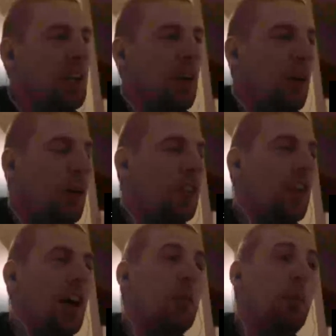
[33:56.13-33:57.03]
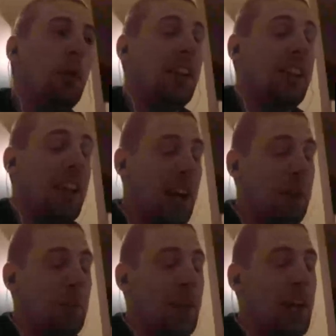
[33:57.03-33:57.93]
All signs point it not to be
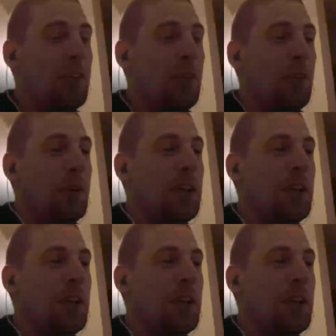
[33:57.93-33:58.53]
high scoring,